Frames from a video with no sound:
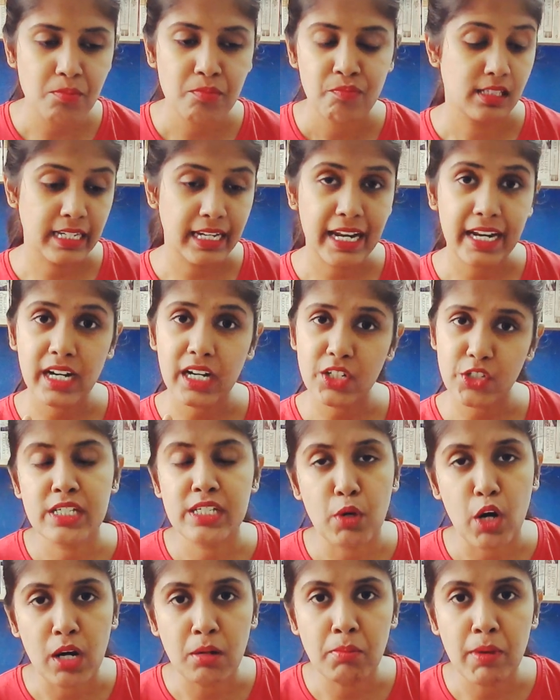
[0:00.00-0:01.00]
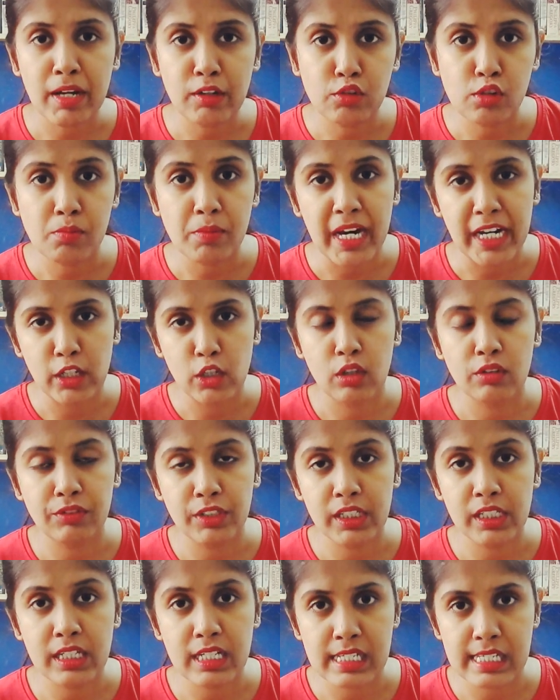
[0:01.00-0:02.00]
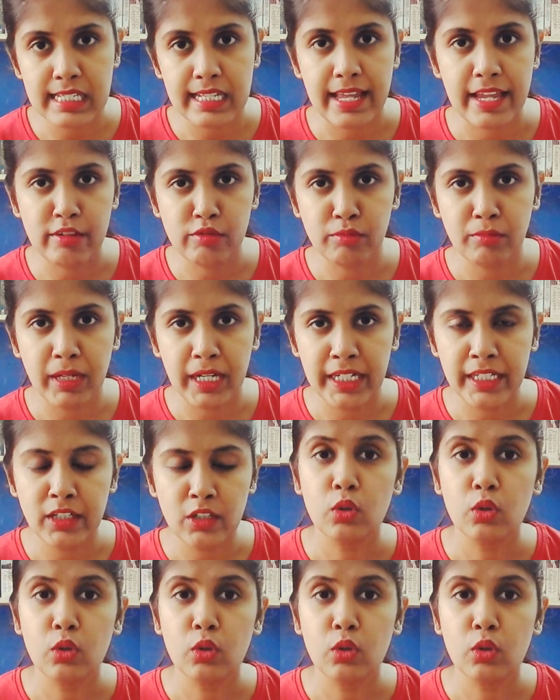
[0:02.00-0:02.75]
Selena is brought back from Endovir, a slave mine,